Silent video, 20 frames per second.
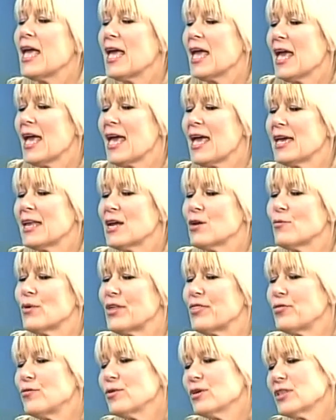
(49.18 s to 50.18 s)
And I
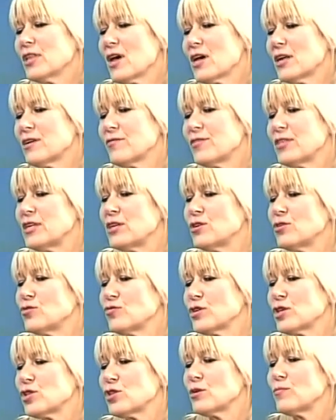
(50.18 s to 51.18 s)
went through a lot of the
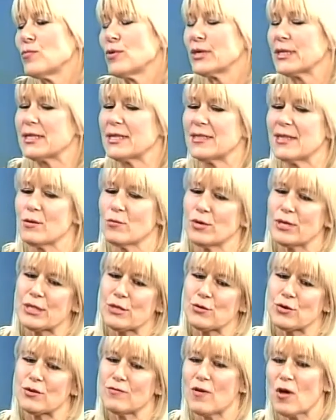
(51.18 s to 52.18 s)
nutrition books, and they were
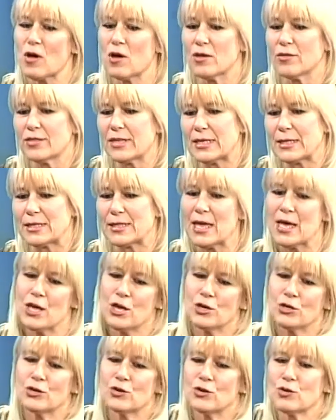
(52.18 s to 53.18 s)
sort of all these,
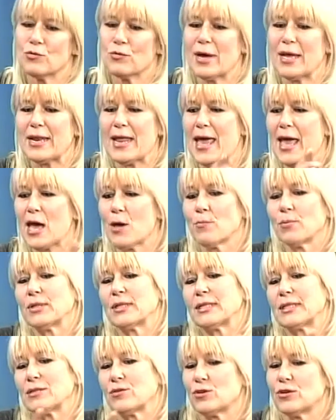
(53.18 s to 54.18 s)
you know, an apple
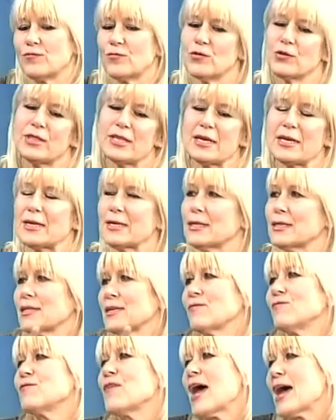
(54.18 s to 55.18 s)
is good for this,
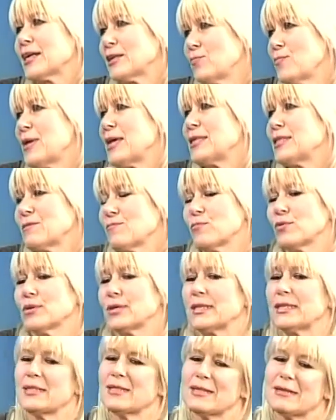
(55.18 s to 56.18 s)
and fact-based
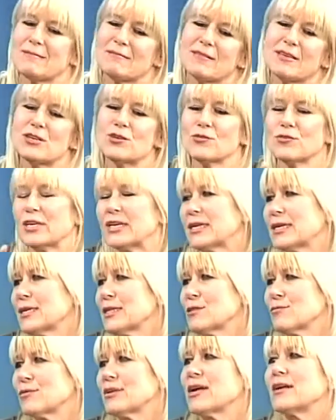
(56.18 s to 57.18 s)
books. And, you know, the
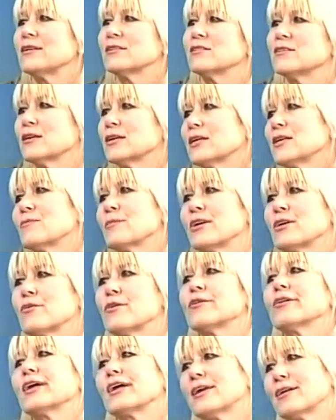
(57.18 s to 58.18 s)
kids would kind of look at them and go,
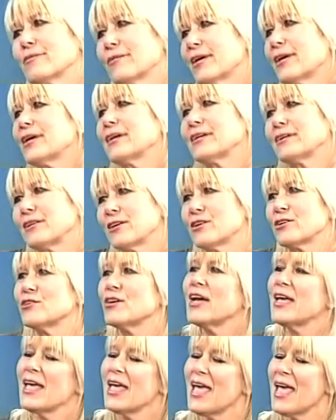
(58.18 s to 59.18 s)
okay, right, you know.
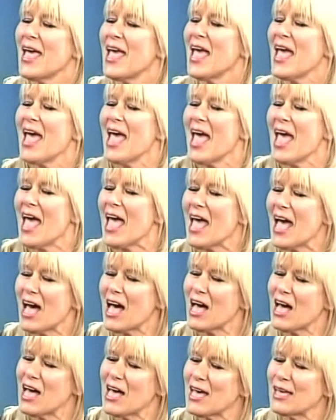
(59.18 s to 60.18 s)

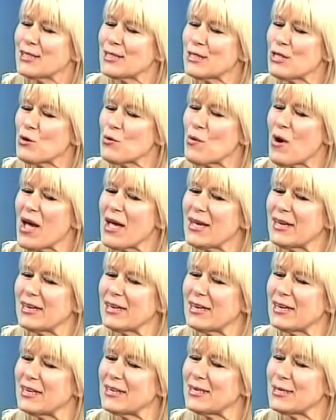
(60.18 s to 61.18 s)
So
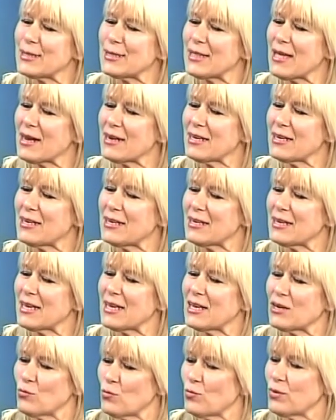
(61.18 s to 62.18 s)
I decided,
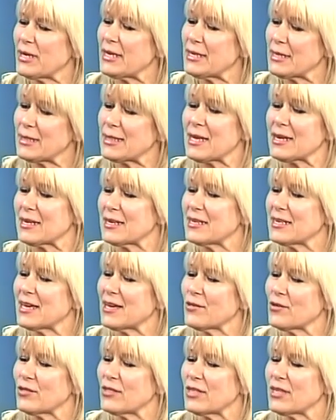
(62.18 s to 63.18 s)
and we decided
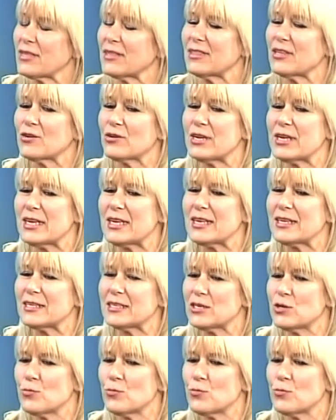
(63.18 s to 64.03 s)
together, that there needed to